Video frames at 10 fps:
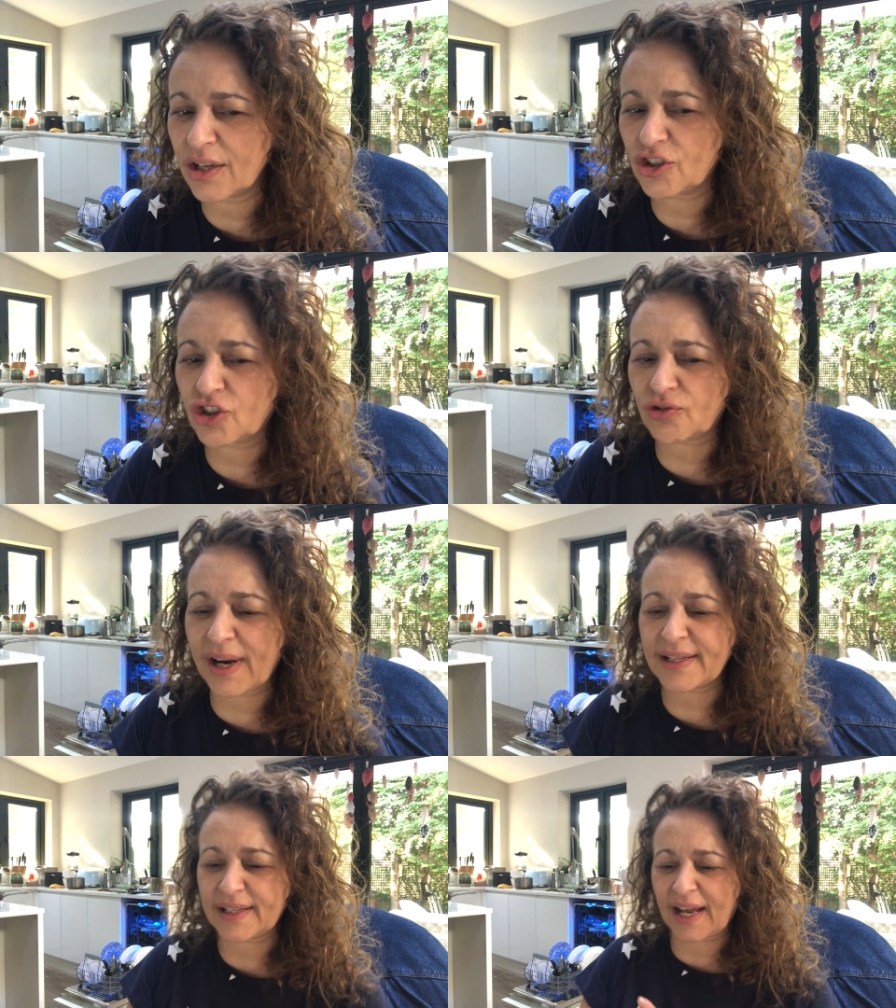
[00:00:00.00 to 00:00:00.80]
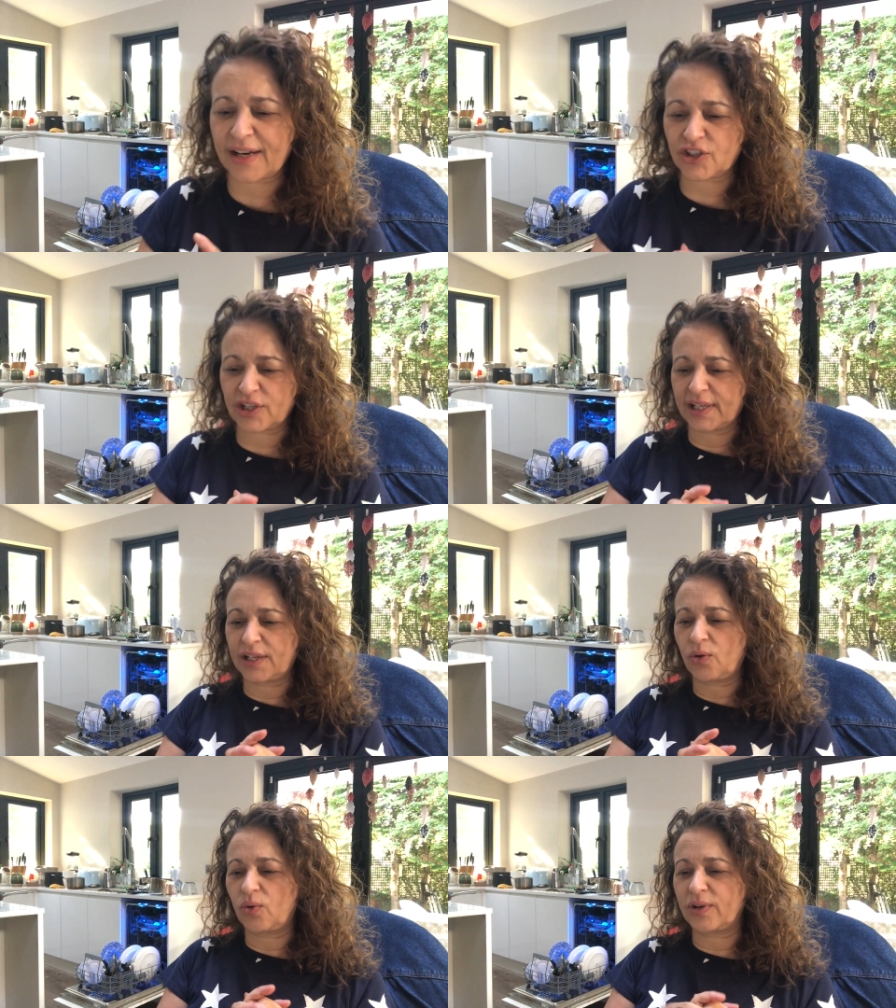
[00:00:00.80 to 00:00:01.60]
stress
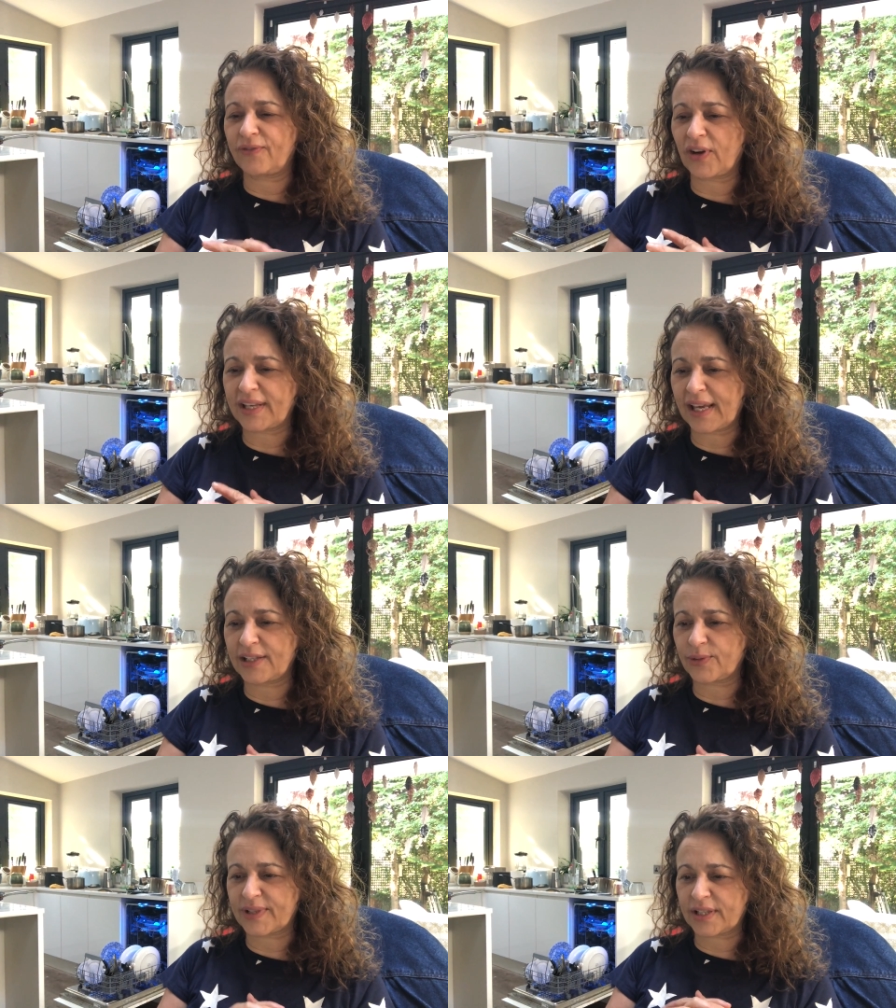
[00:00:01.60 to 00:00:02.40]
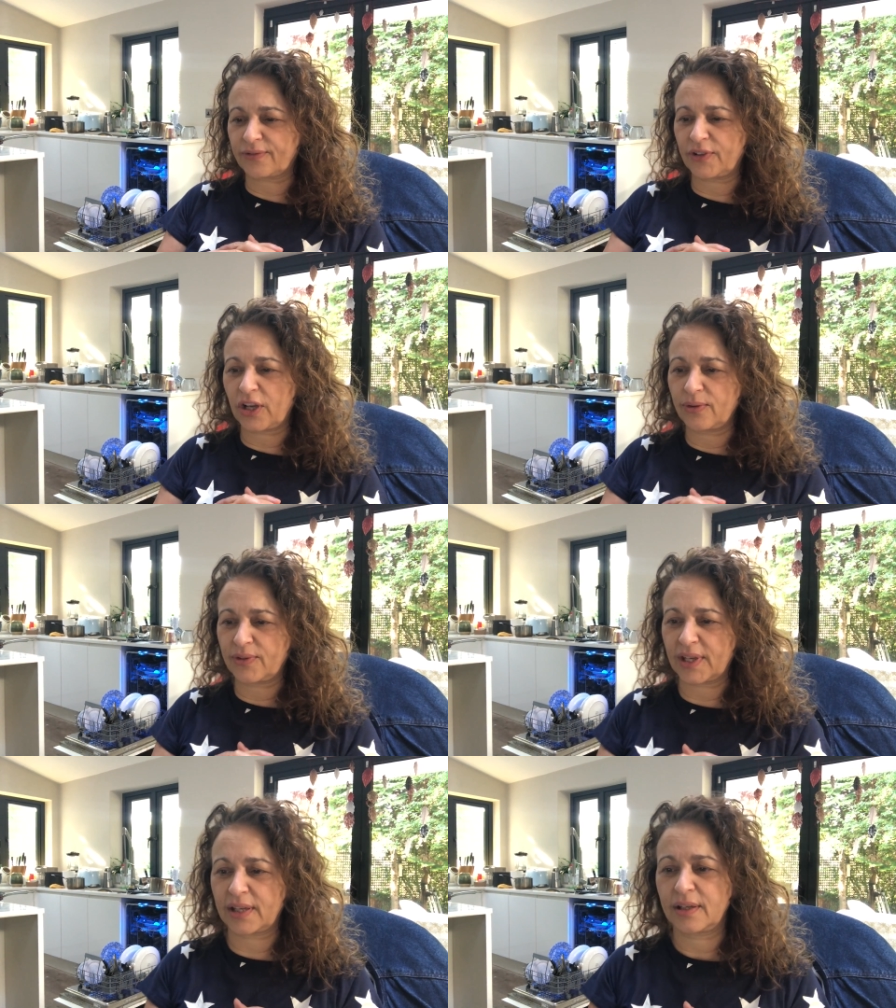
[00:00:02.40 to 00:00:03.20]
actually, or if I get into a
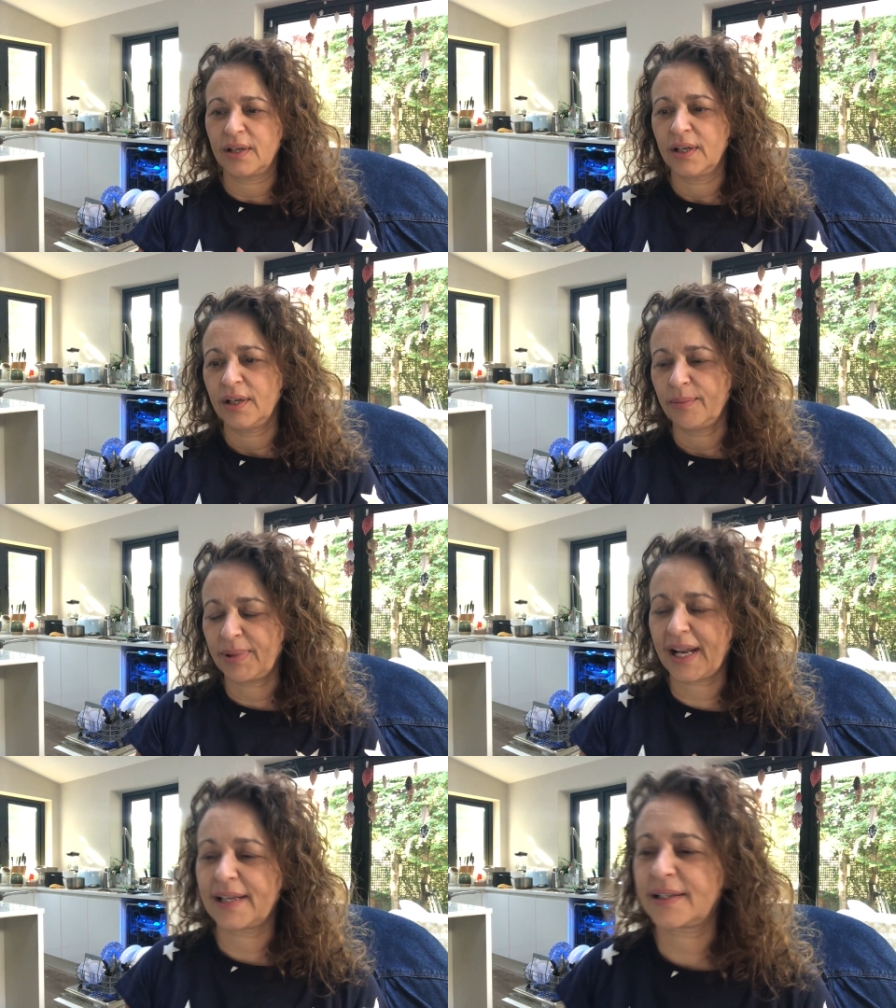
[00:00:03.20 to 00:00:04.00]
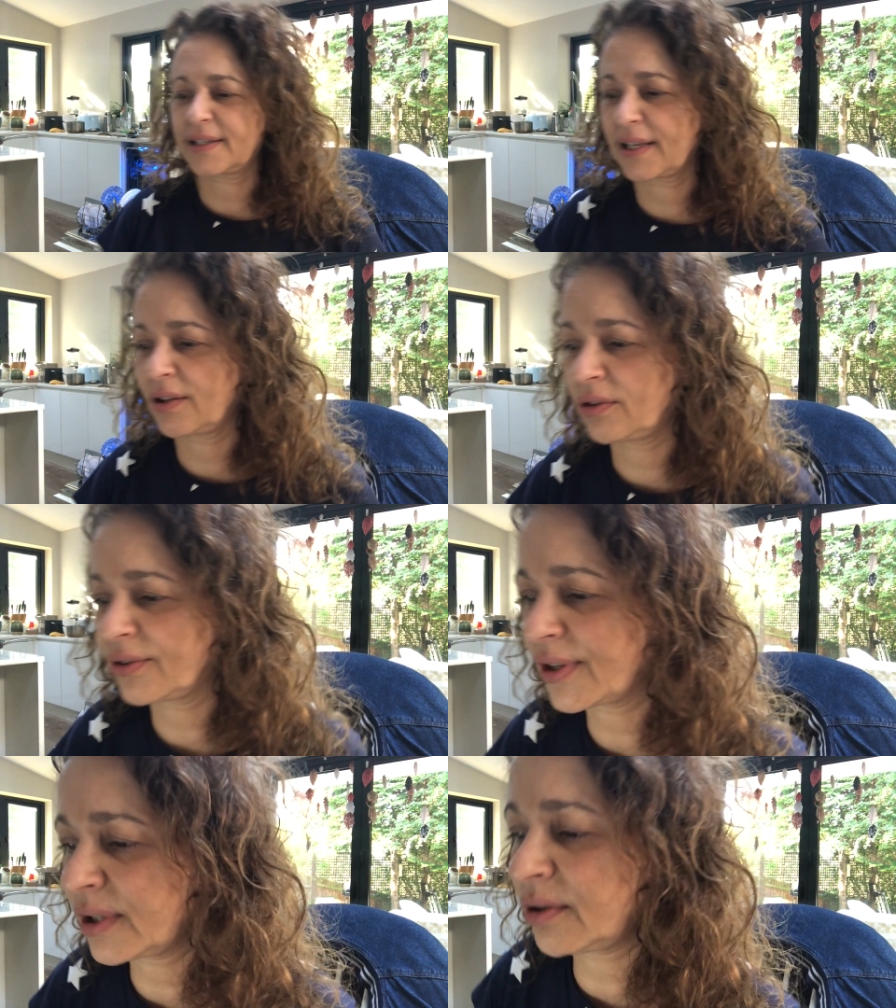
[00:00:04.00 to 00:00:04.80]
self-loathing place, then I'll
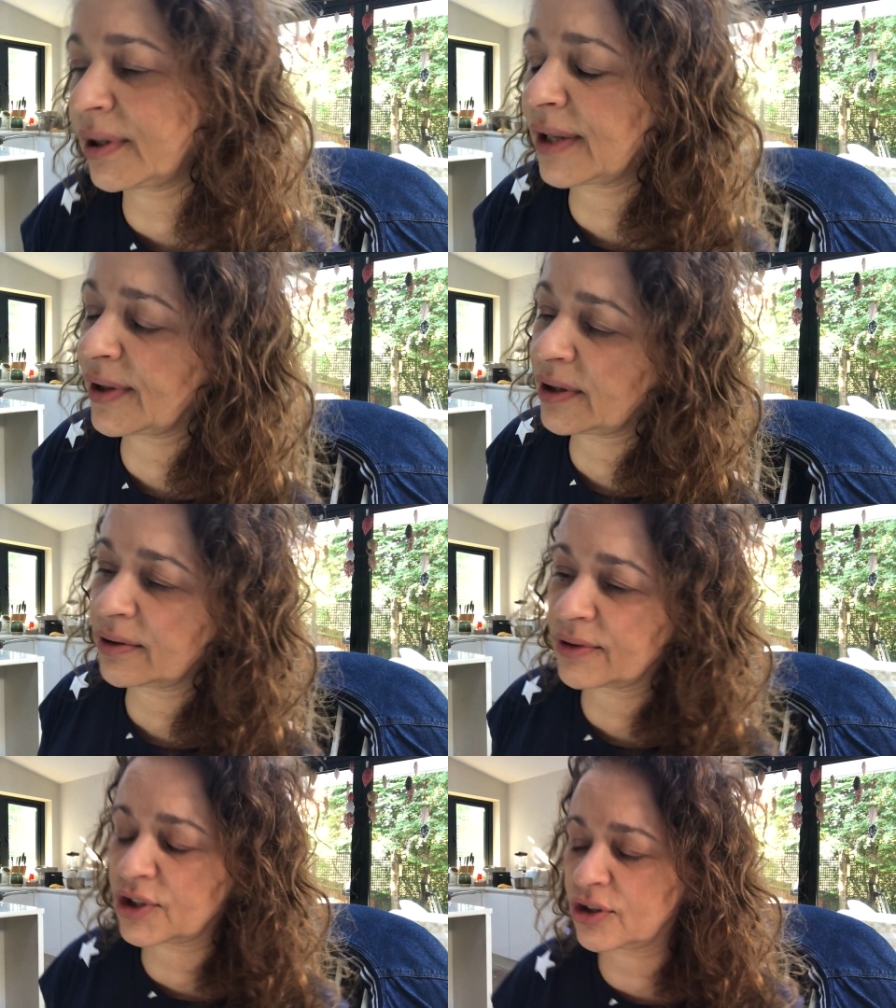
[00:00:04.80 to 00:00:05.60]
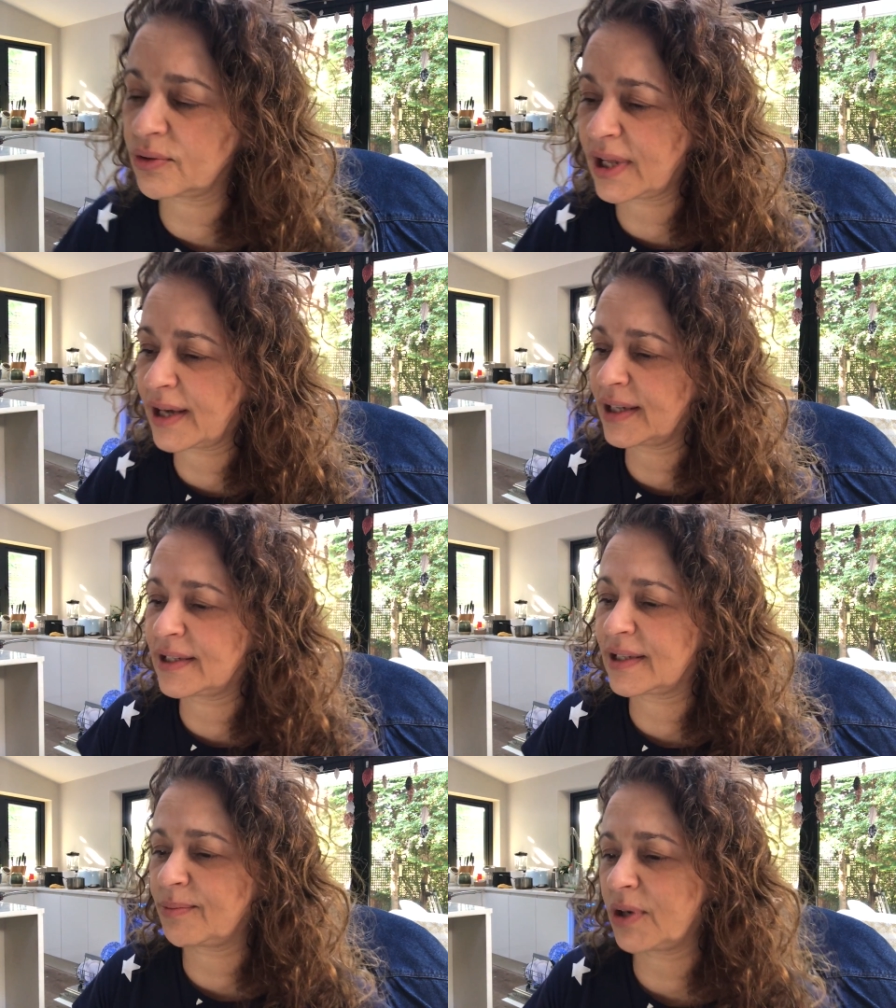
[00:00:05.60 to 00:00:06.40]
then I'll then I'll do that eating.